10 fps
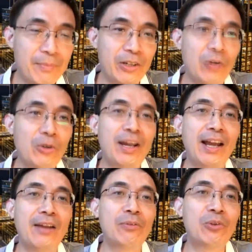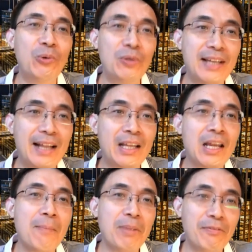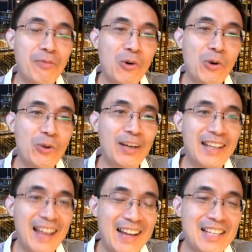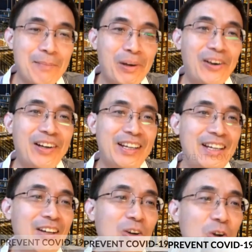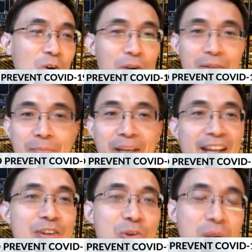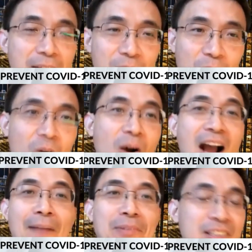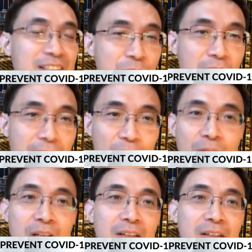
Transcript: You know, you can do that before you attend the party or gain travel or after the travel.